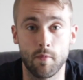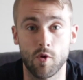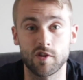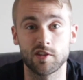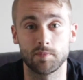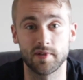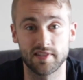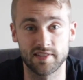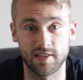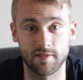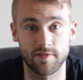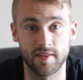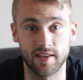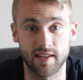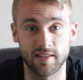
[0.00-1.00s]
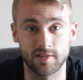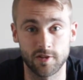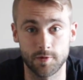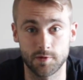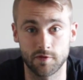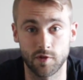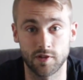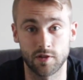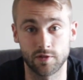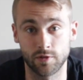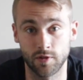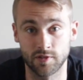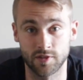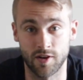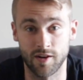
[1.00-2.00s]
more specific in terms of what your
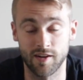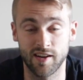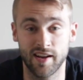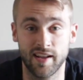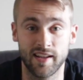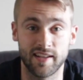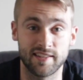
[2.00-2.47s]
goals are,